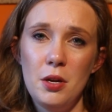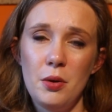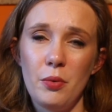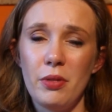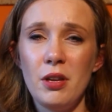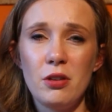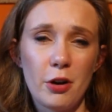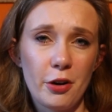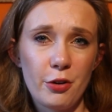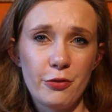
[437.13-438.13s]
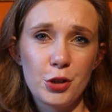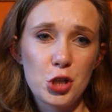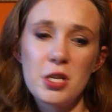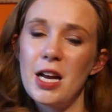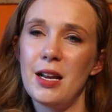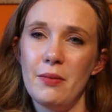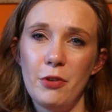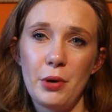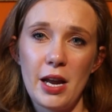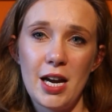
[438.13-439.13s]
with the darker version, and I'm
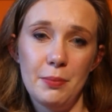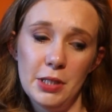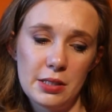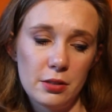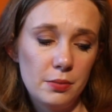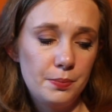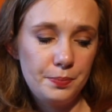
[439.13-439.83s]
very happy still.